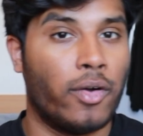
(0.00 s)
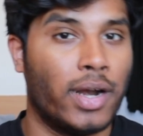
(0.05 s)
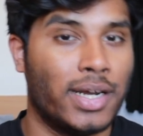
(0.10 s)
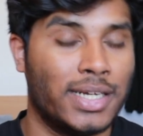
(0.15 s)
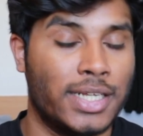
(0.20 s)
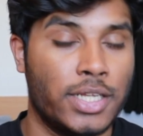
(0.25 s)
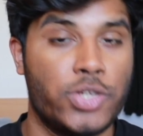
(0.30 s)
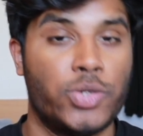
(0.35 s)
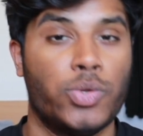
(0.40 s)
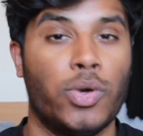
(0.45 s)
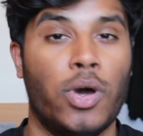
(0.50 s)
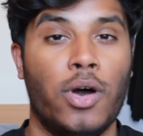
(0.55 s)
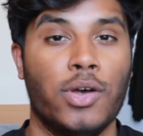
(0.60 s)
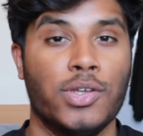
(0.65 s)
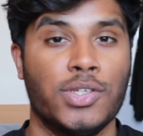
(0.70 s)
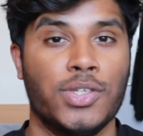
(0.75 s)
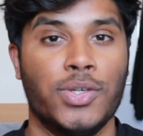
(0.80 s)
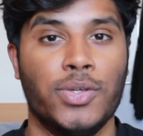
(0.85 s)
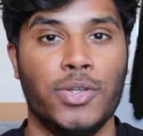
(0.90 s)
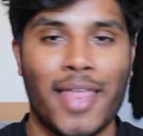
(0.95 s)
at digital art
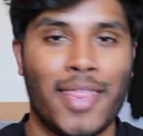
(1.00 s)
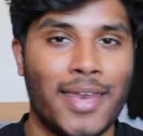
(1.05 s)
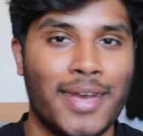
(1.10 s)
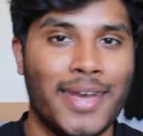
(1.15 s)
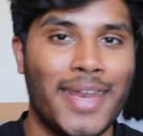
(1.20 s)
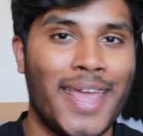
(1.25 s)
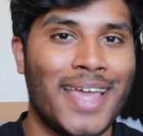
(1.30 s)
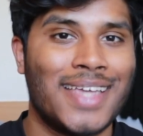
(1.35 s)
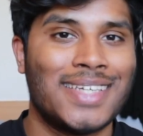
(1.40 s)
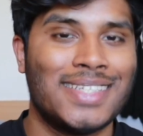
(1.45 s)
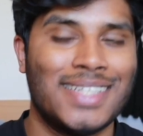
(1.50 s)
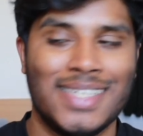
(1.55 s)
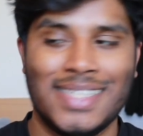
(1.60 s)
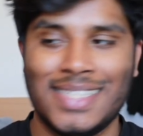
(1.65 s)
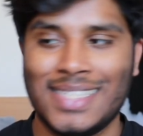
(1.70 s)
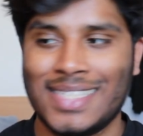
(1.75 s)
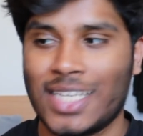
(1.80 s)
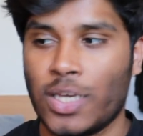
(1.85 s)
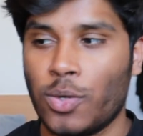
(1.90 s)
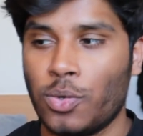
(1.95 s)
soon. The next is
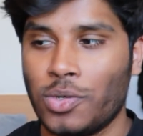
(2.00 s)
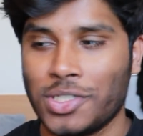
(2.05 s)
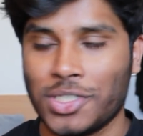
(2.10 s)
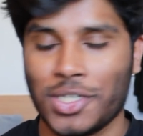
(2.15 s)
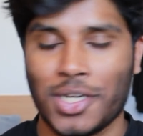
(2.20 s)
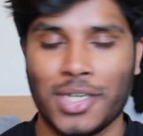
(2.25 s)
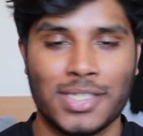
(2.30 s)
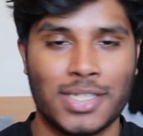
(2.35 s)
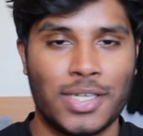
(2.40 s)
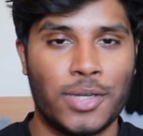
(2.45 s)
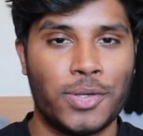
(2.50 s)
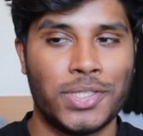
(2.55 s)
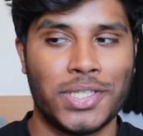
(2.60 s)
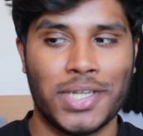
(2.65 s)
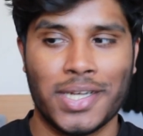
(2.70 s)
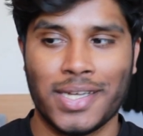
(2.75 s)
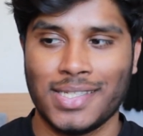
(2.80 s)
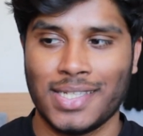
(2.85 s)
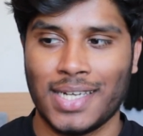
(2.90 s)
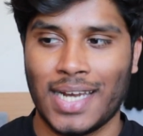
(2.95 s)
Skillshare.
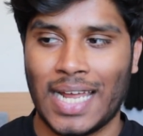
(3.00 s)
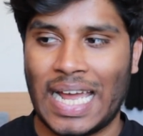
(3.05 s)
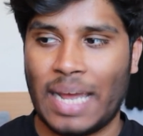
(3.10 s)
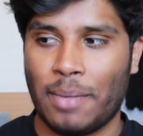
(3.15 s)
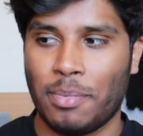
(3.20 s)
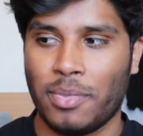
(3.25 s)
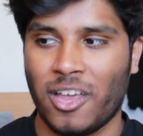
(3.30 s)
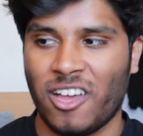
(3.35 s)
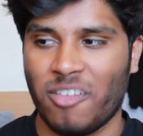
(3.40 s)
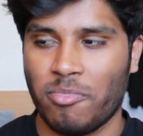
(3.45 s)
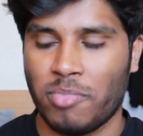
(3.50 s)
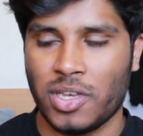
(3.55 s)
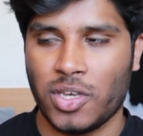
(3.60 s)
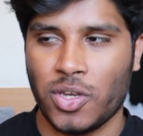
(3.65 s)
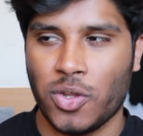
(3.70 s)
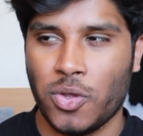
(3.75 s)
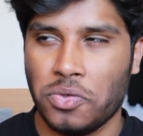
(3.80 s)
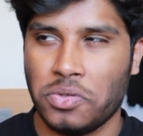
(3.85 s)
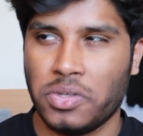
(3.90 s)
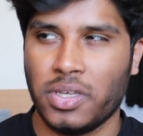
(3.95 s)
Skillshare is an app that I've been
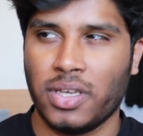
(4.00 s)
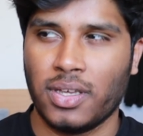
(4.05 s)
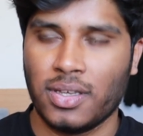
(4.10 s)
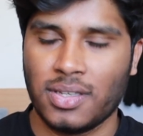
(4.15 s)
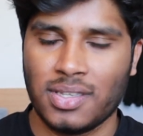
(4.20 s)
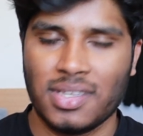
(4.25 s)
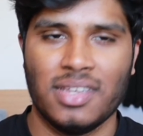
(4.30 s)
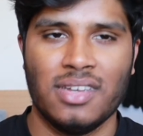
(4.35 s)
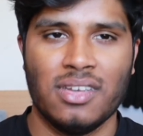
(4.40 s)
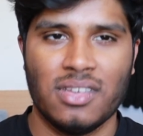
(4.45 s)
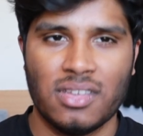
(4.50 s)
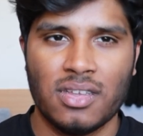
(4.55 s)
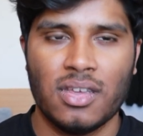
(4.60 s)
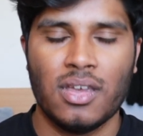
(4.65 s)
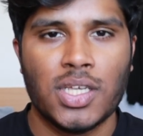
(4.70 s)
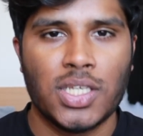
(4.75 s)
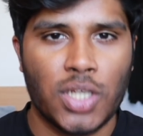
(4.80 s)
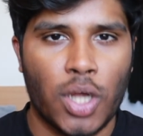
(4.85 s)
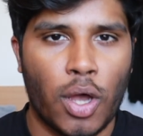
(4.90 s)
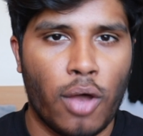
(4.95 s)
using since
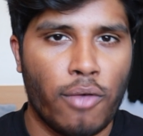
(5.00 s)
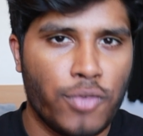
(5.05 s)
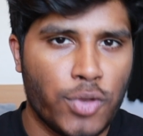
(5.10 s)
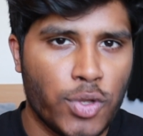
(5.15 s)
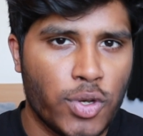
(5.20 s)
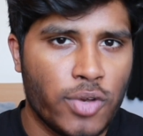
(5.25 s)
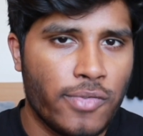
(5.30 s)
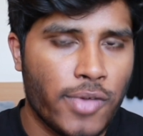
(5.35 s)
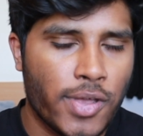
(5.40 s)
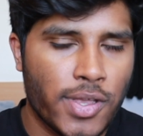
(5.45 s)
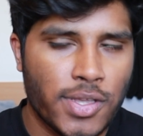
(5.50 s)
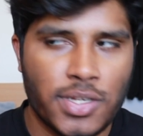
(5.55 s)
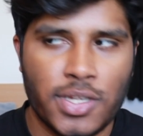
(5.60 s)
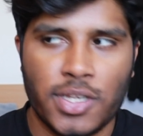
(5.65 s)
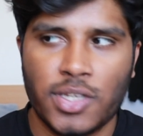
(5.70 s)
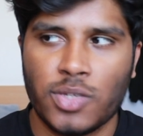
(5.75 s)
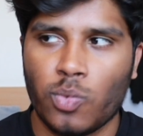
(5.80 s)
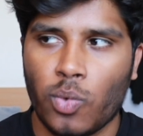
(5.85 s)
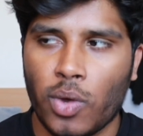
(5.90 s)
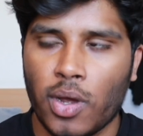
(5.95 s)
the start of university
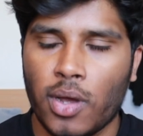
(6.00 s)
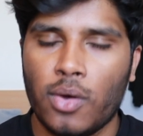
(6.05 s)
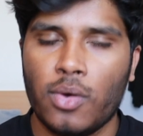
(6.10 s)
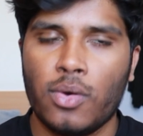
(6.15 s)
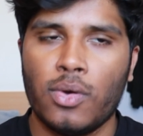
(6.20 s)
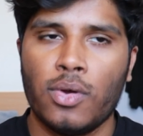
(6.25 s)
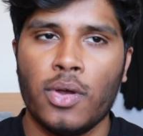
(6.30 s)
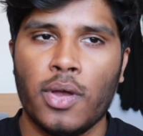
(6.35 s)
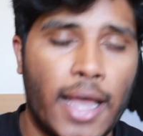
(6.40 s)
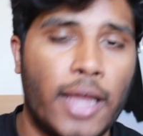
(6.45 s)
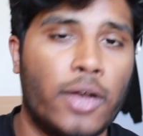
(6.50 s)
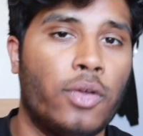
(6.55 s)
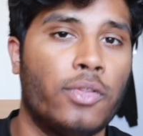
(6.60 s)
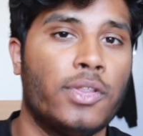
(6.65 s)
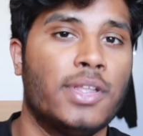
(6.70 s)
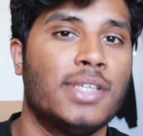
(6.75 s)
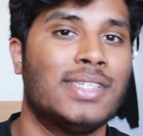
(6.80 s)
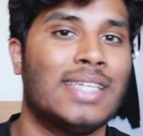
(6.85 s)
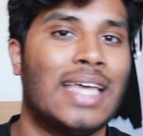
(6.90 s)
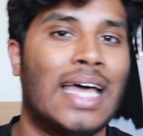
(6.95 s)
as well. And on
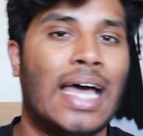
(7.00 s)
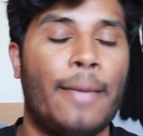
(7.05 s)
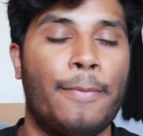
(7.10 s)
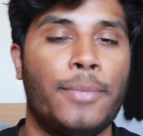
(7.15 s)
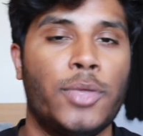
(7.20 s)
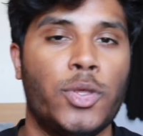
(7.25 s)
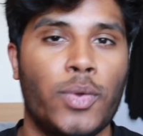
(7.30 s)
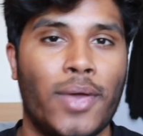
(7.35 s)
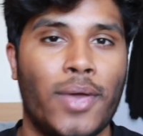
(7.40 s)
this app you